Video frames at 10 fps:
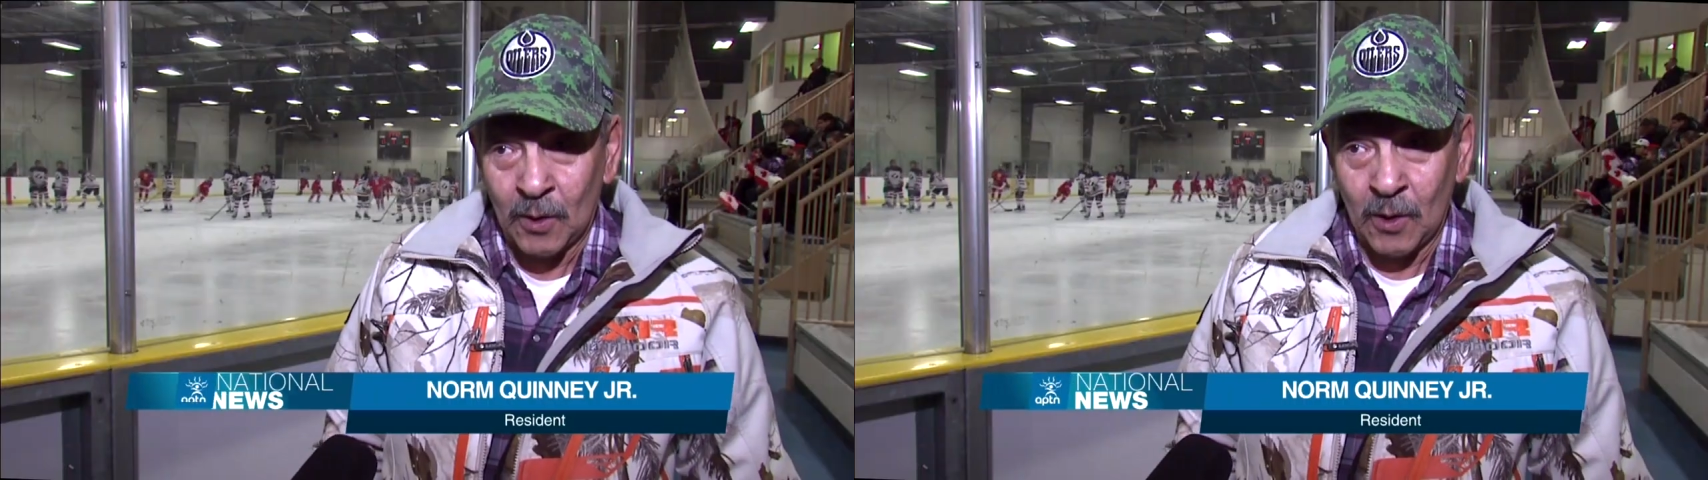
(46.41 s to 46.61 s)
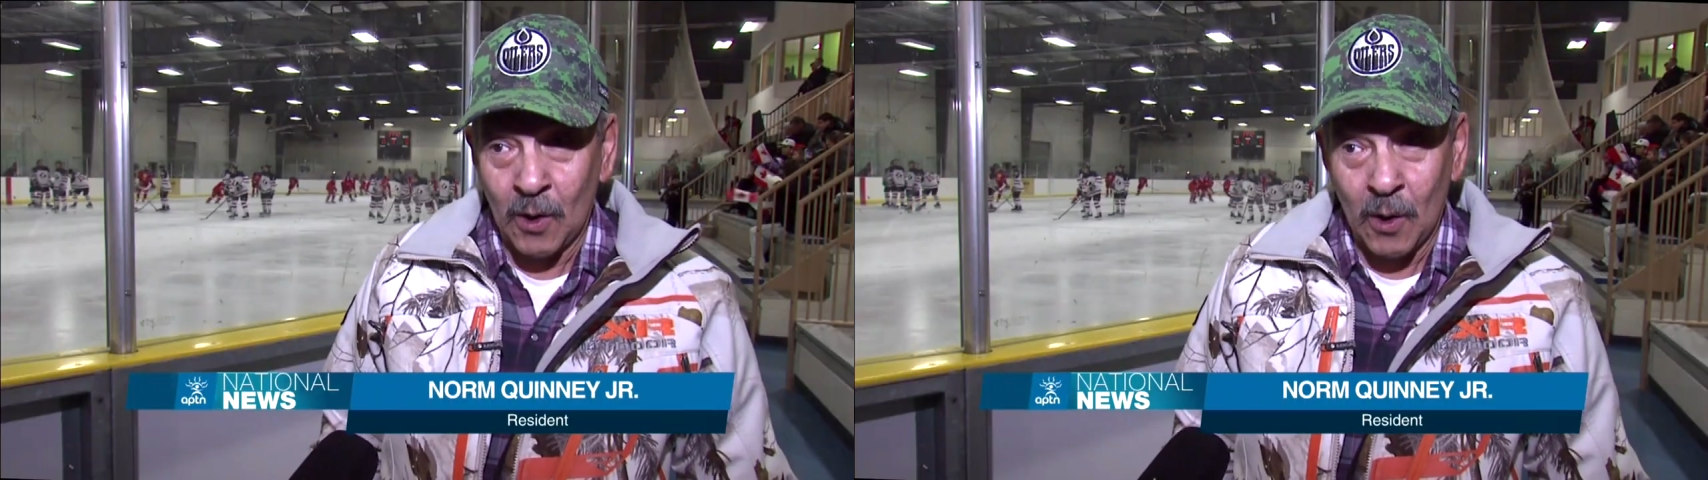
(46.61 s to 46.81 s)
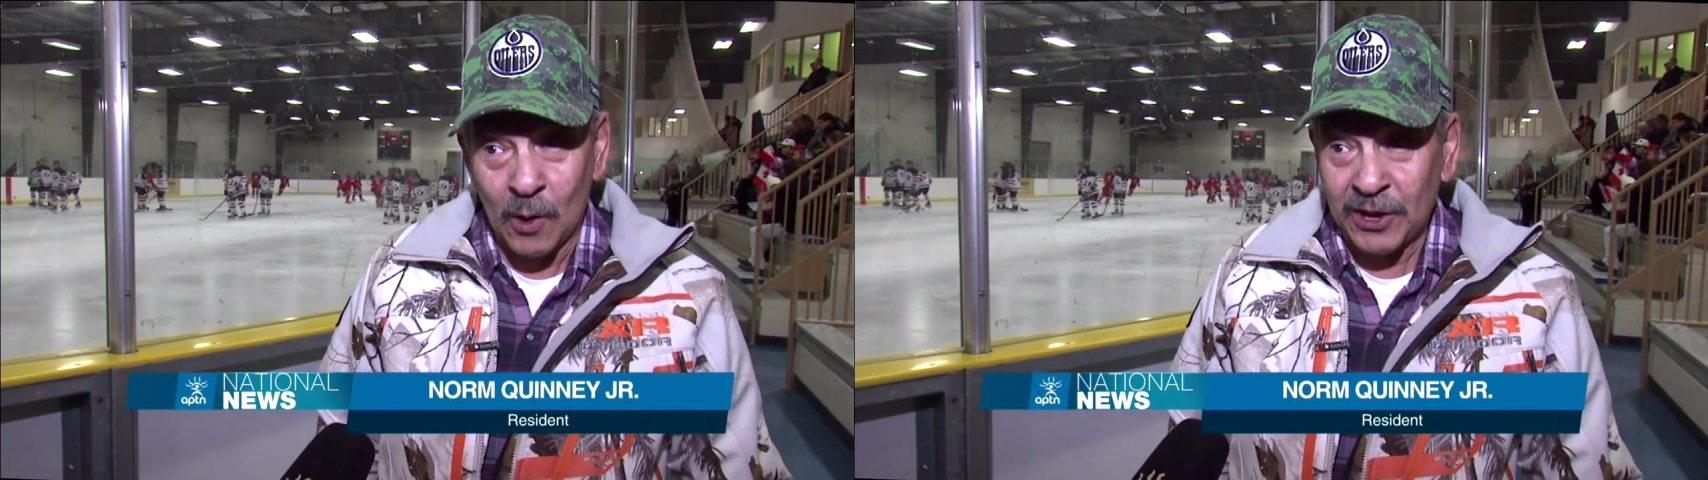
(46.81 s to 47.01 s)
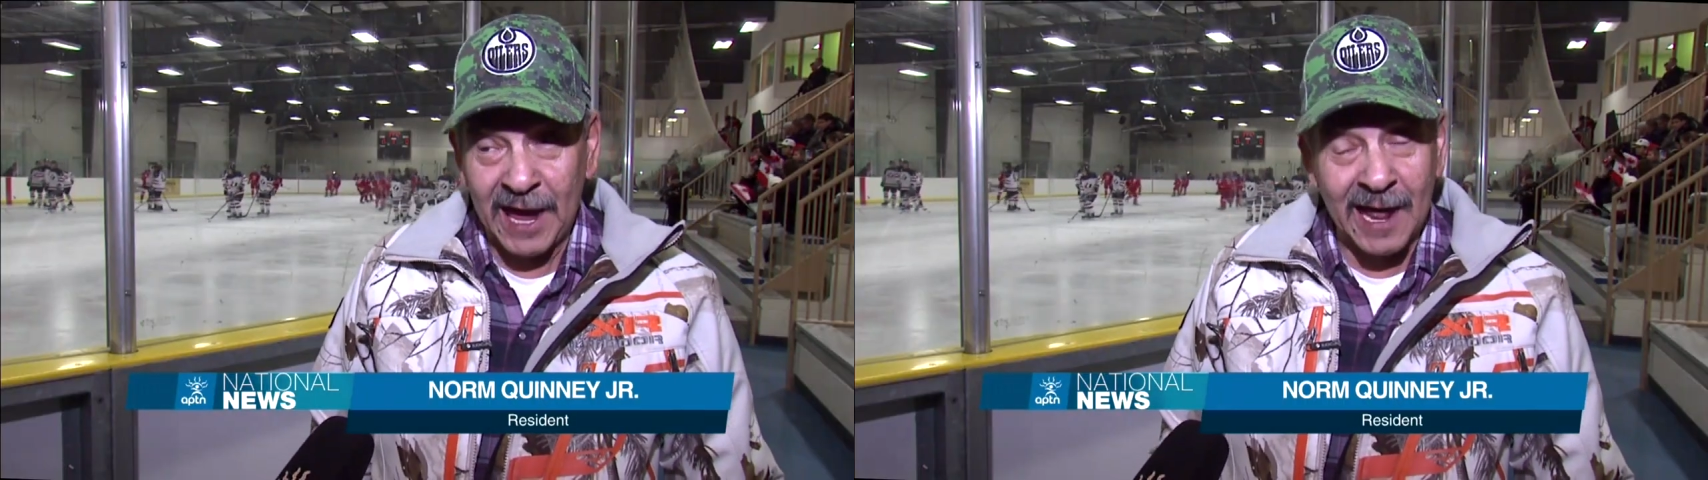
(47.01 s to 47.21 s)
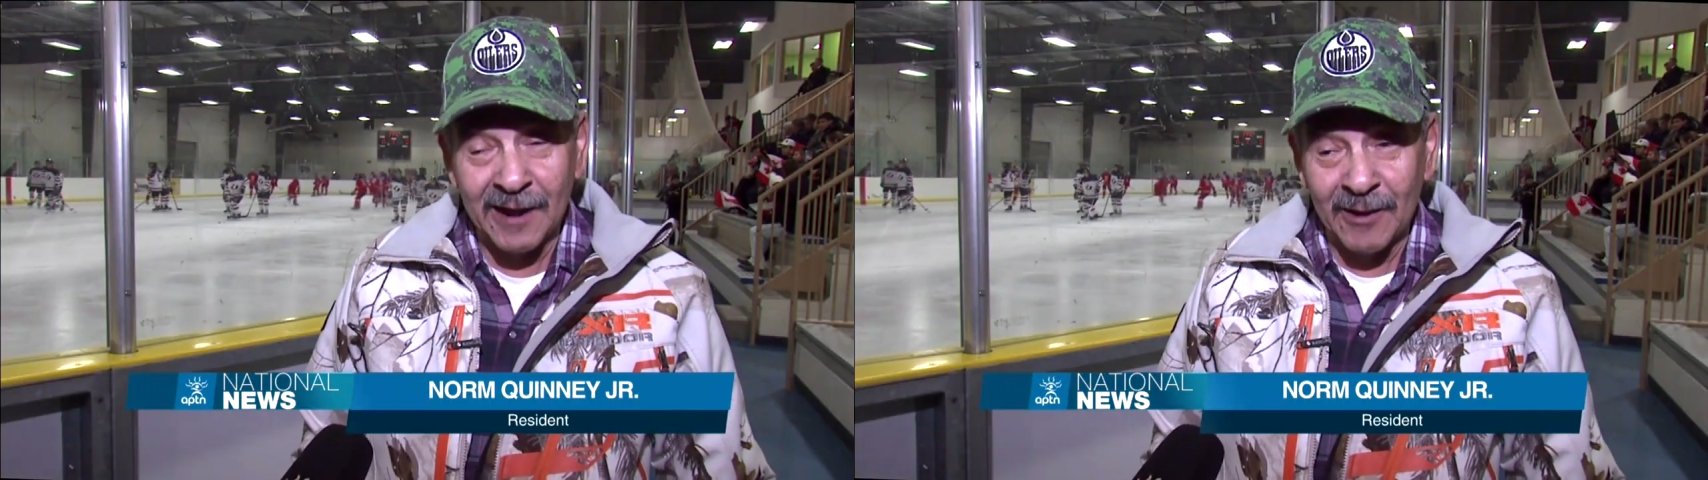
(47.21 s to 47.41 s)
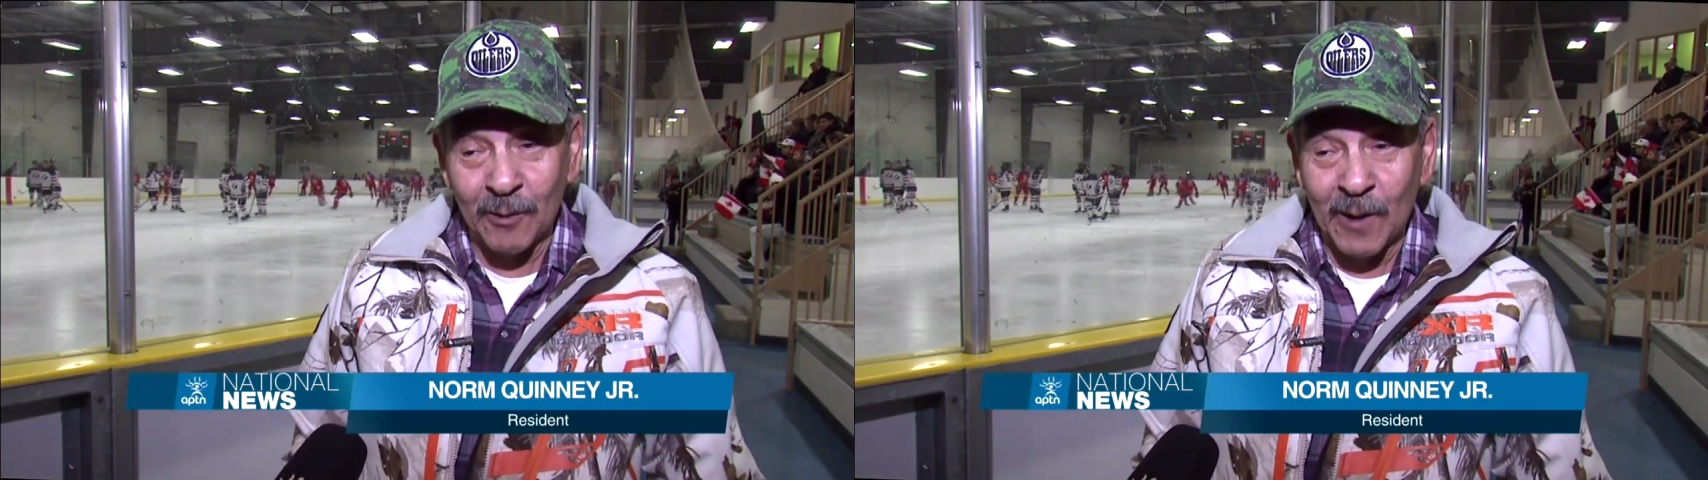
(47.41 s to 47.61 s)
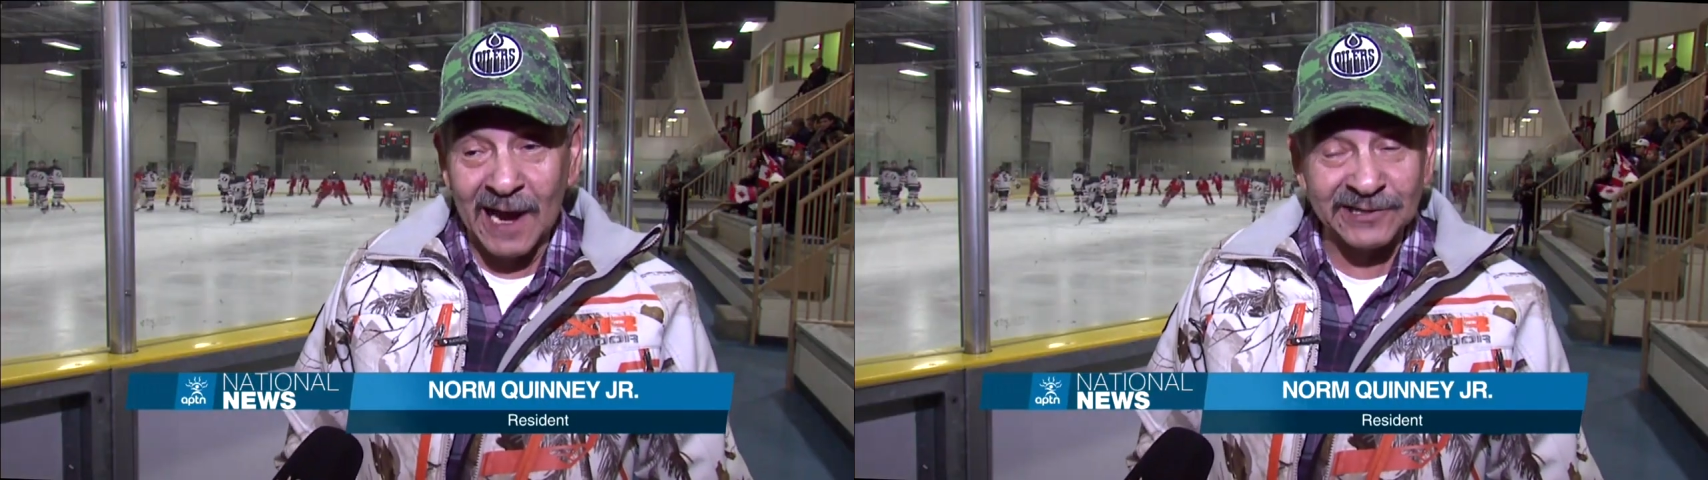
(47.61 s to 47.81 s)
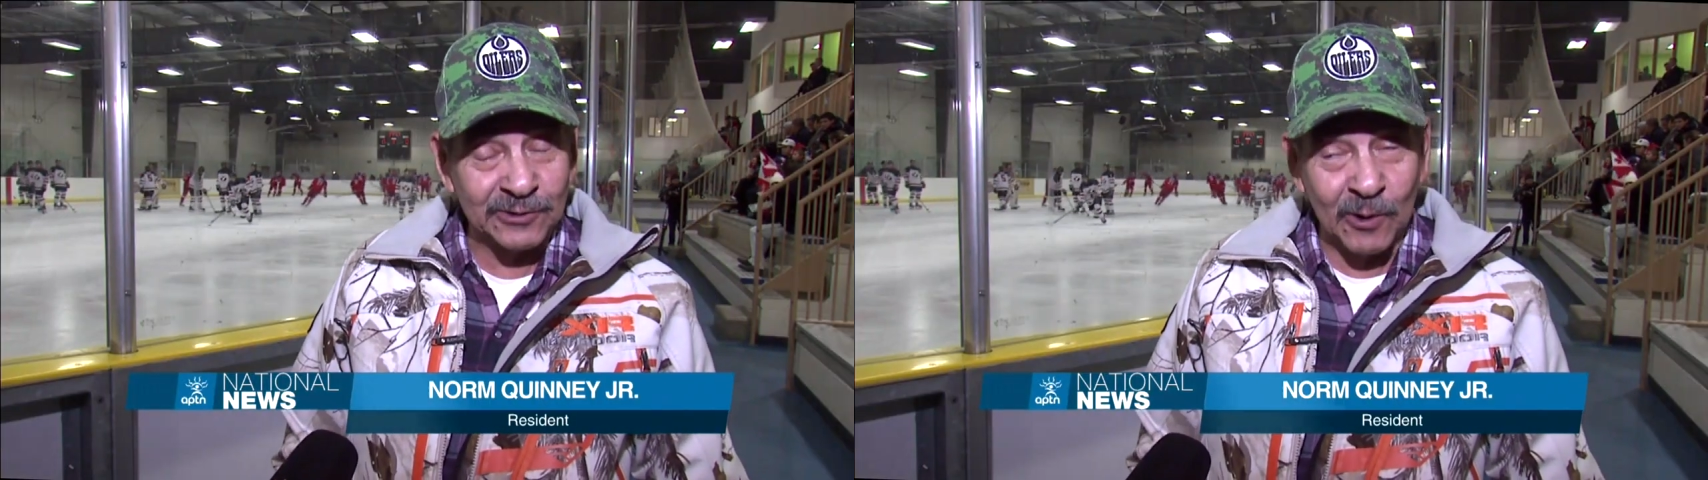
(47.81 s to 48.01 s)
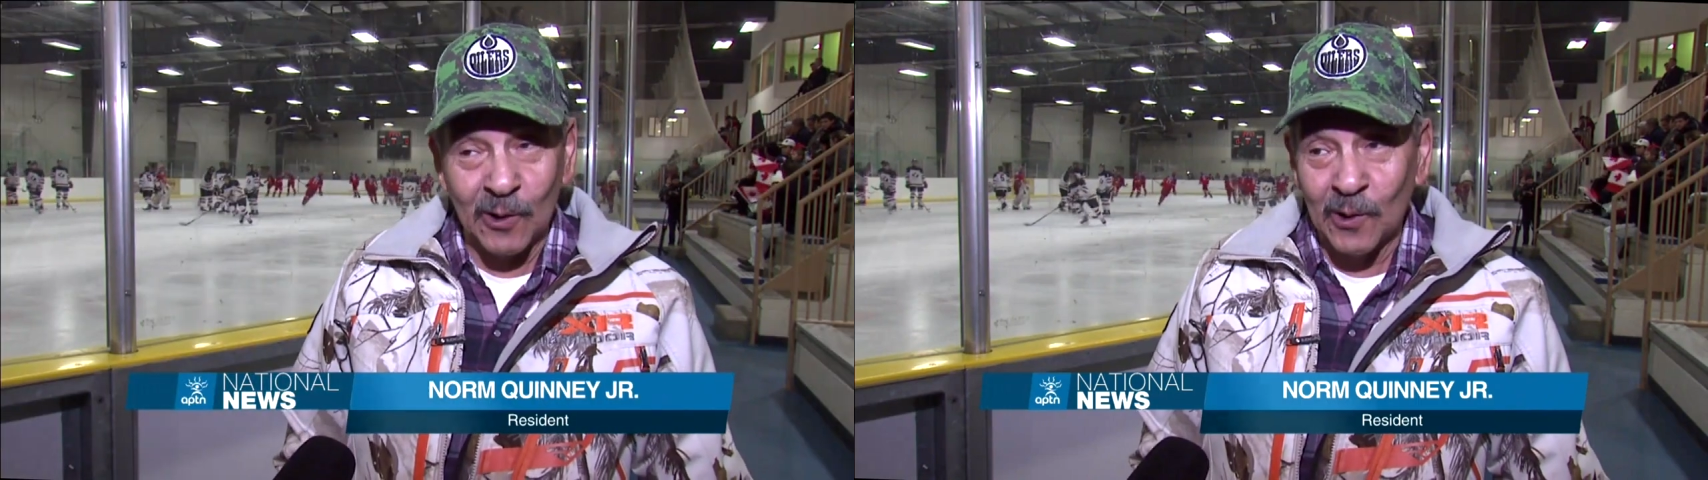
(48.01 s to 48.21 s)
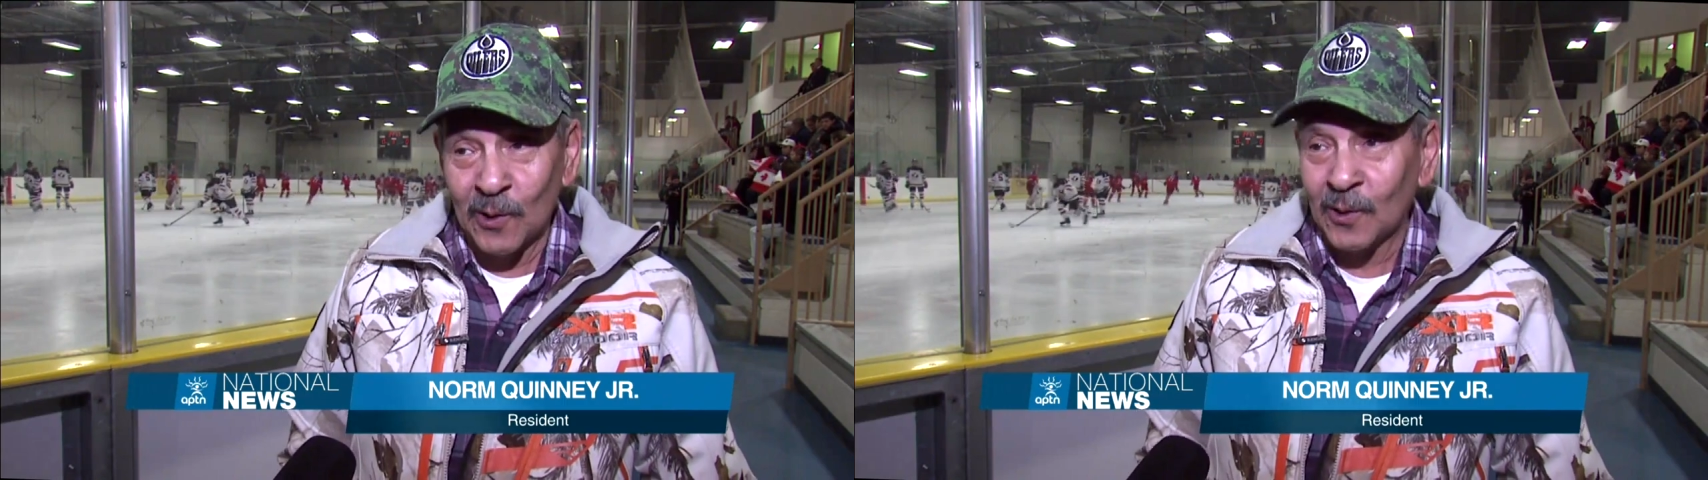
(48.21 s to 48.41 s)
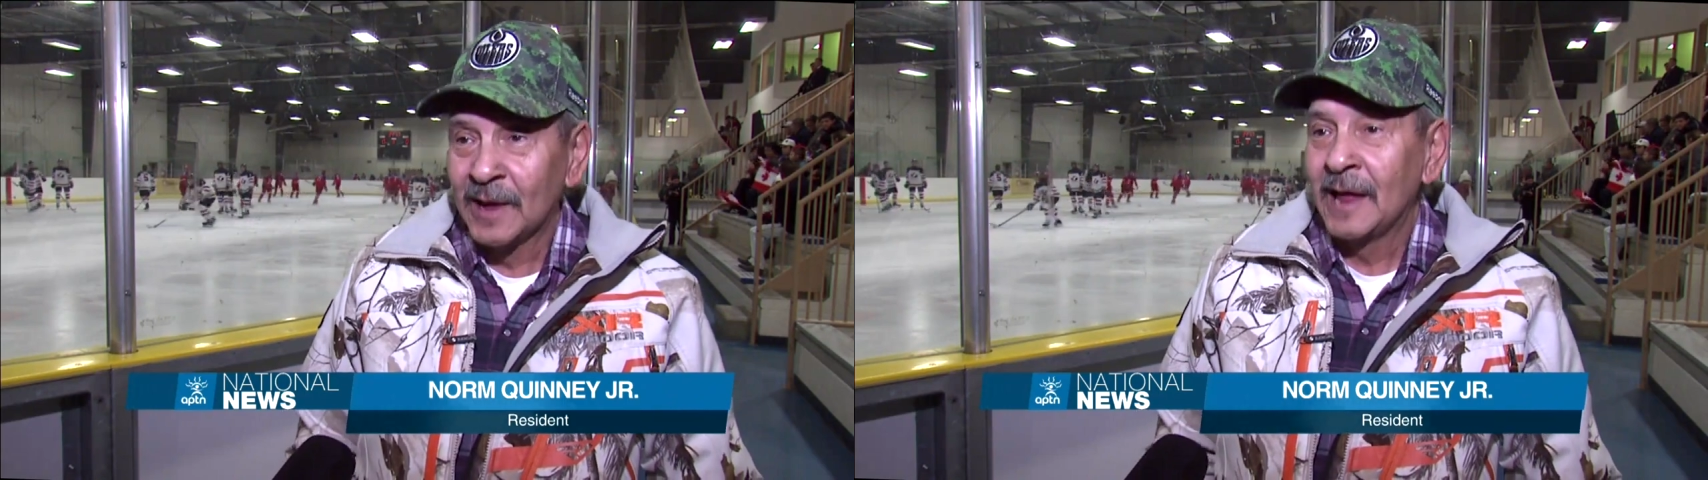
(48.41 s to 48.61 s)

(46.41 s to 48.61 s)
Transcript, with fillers: Oh, Canada West, oh,